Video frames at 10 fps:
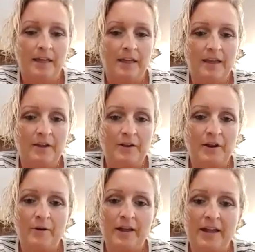you
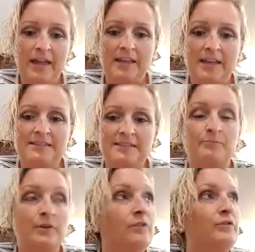know, it's a
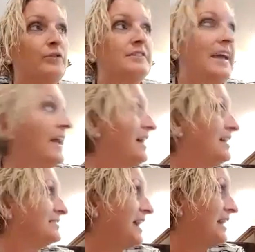beautiful day
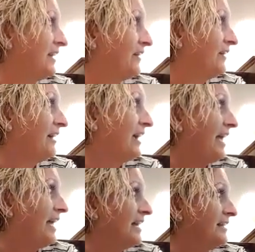outside here,
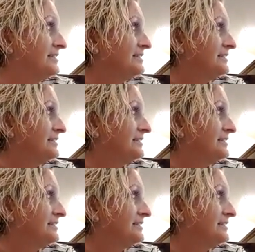and